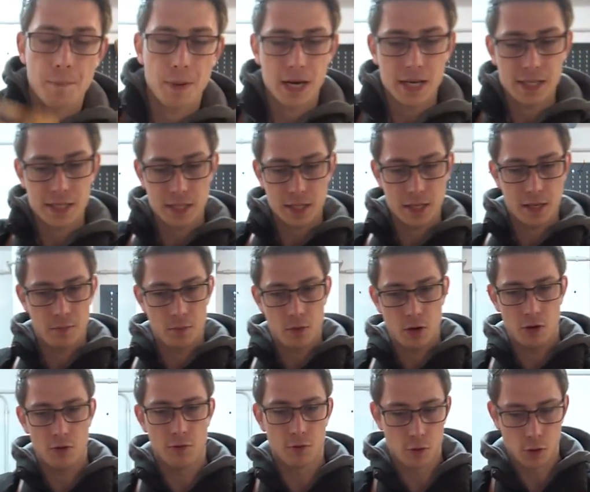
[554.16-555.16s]
But um,
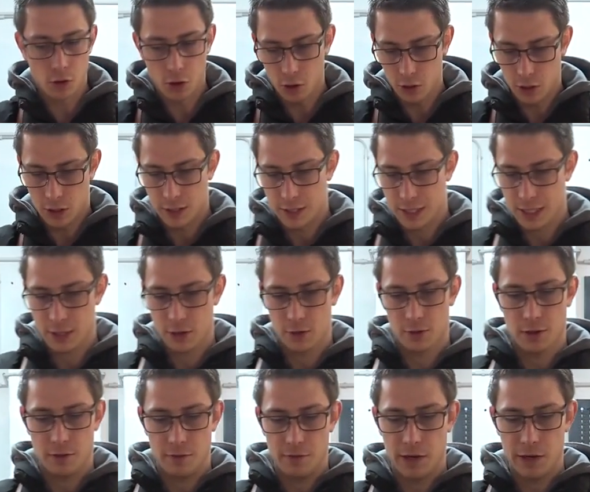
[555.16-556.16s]
overall, that
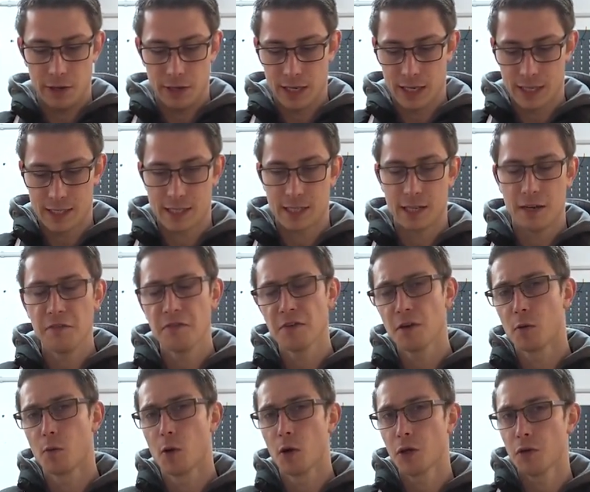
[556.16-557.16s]
turned out very nicely. If
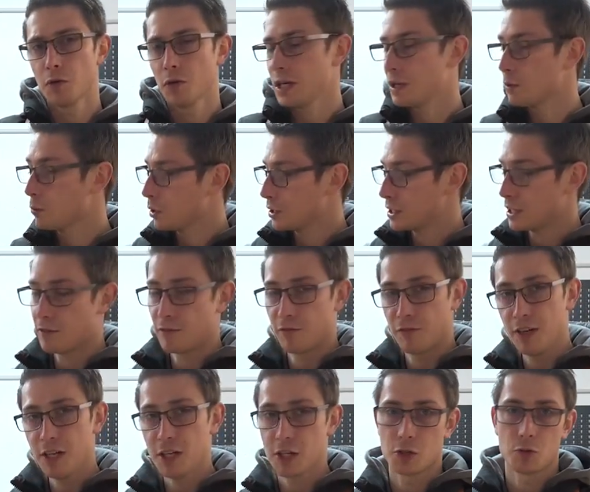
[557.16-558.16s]
you're wondering what that
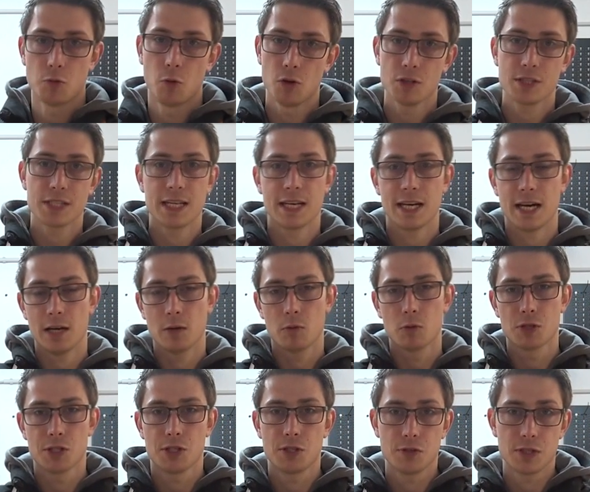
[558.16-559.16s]
finish was that I
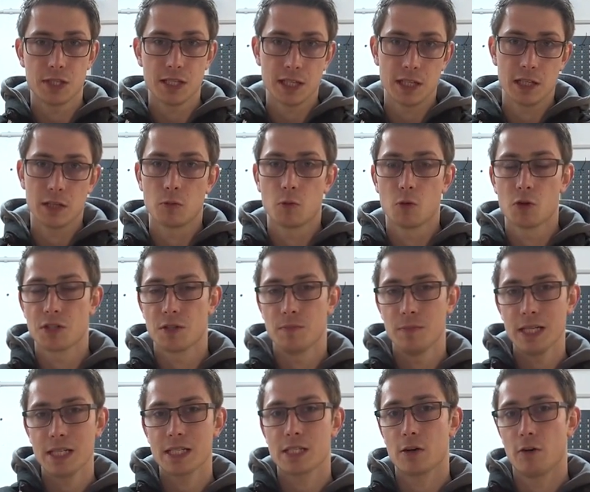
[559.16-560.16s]
was using, it was a
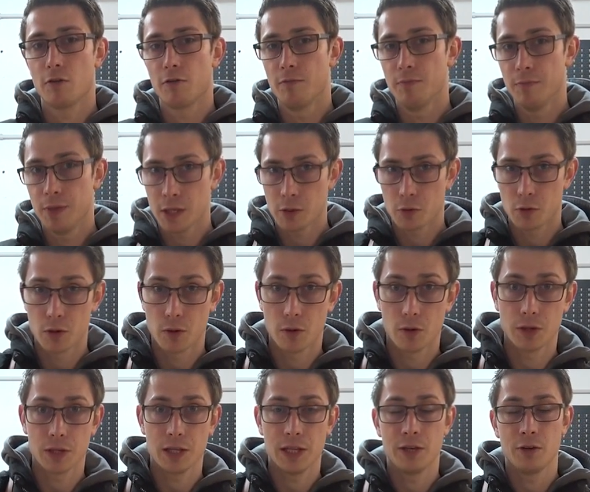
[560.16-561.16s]
mix of mineral
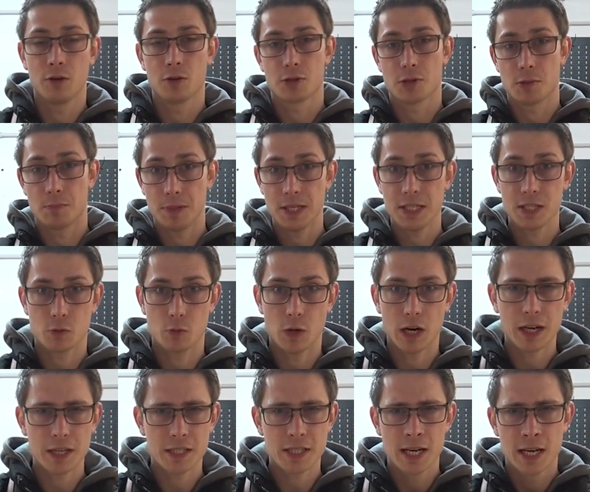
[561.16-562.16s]
oil and also
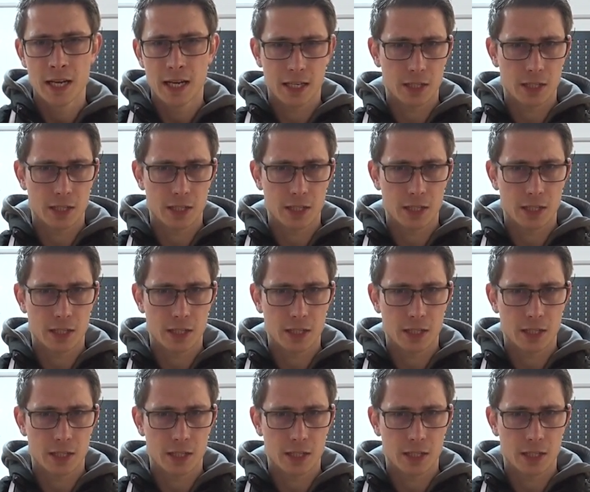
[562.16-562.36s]
beeswax.